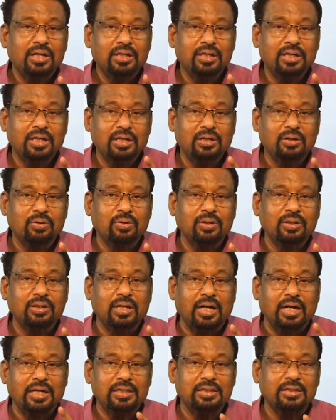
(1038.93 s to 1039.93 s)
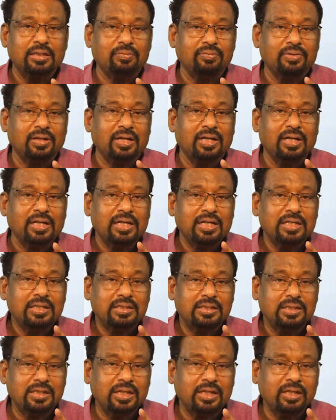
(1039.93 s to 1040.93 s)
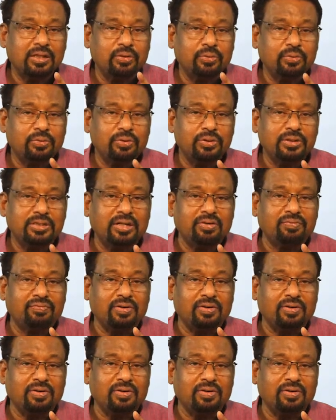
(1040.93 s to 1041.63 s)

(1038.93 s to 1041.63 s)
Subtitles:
including the addition of the C nutrition